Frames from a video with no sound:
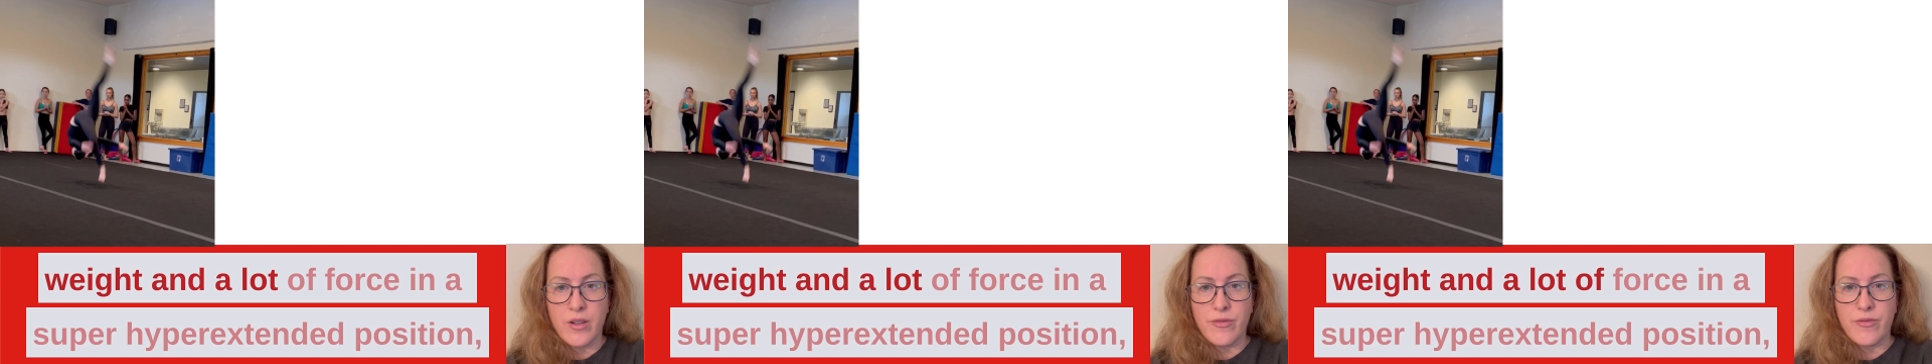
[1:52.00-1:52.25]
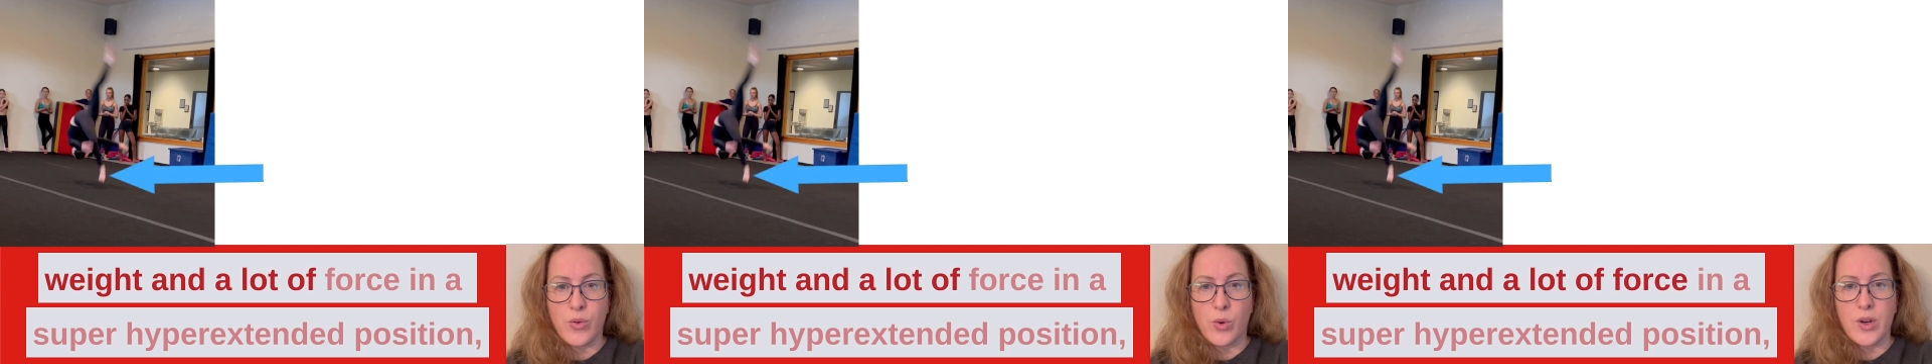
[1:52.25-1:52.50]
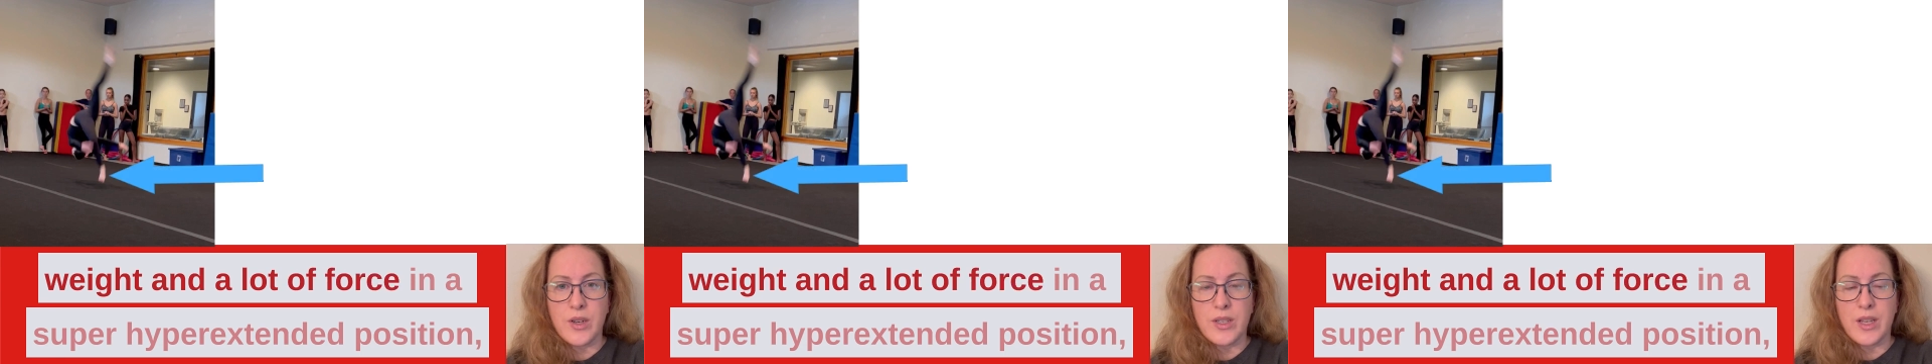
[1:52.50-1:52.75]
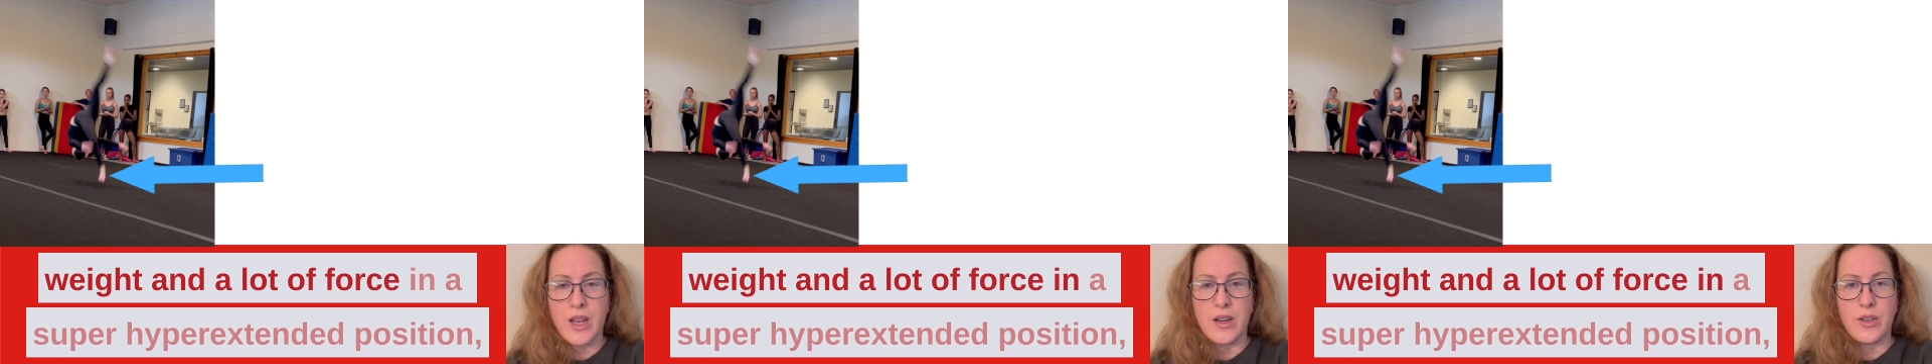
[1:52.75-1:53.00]
of force
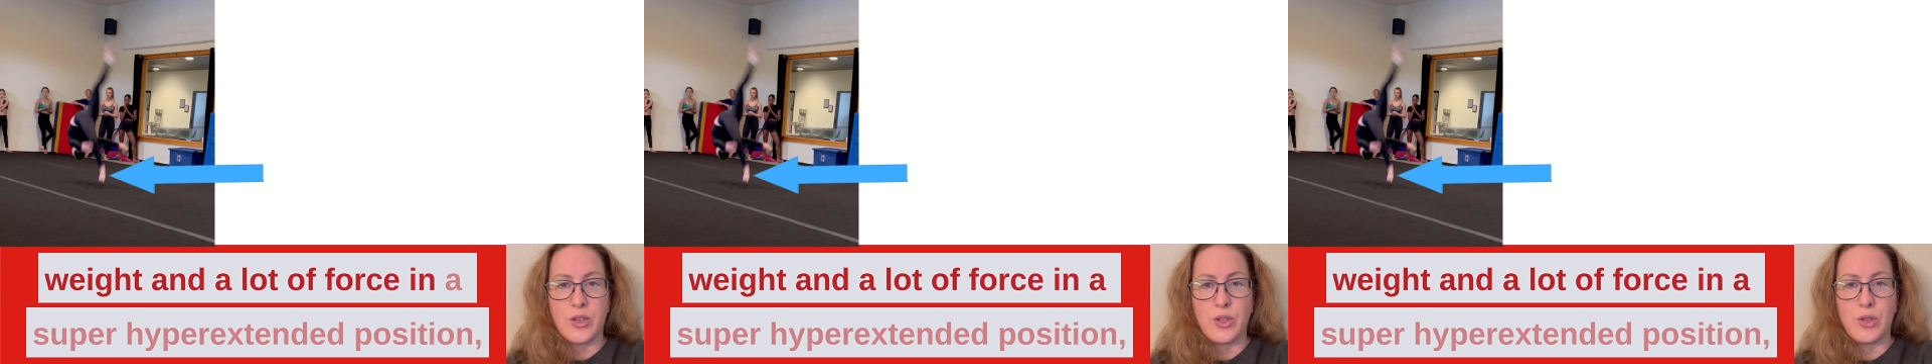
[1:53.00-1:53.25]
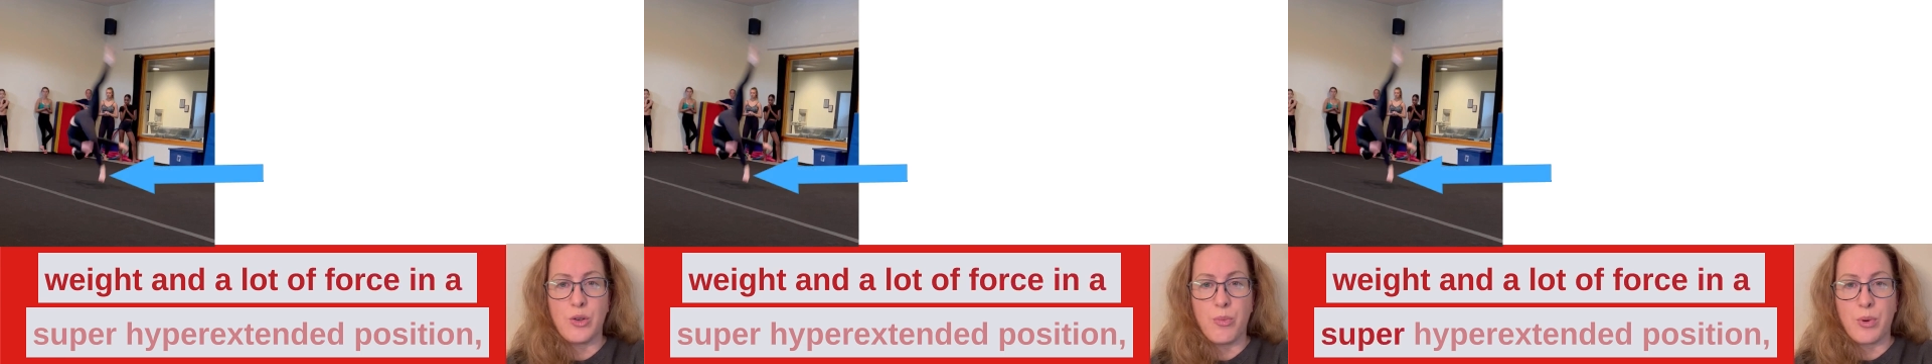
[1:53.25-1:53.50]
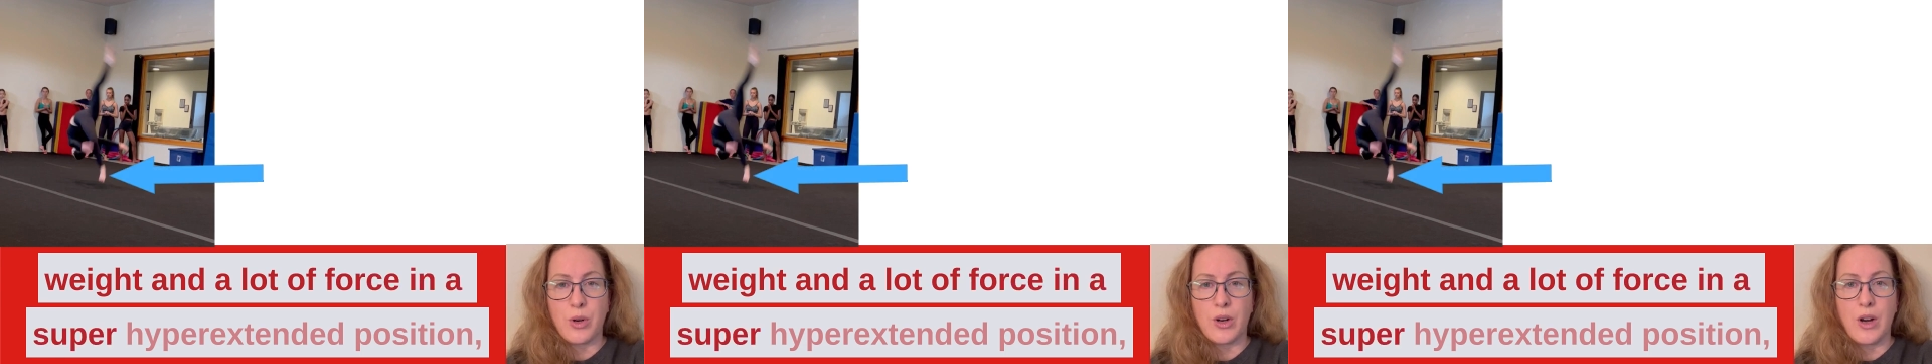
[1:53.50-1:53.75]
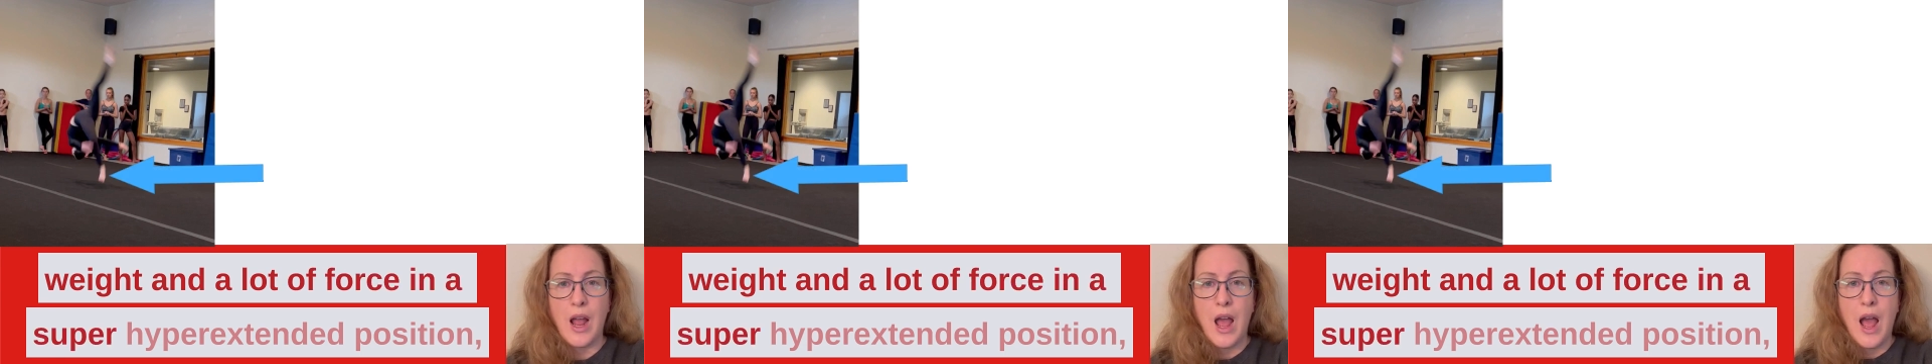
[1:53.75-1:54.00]
in a
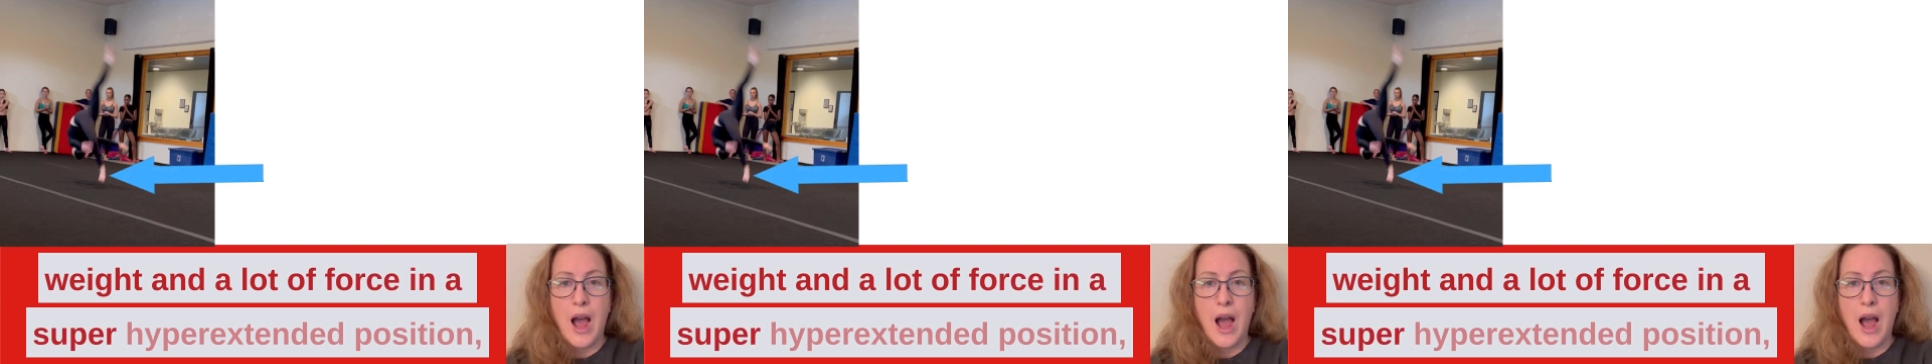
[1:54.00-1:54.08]
super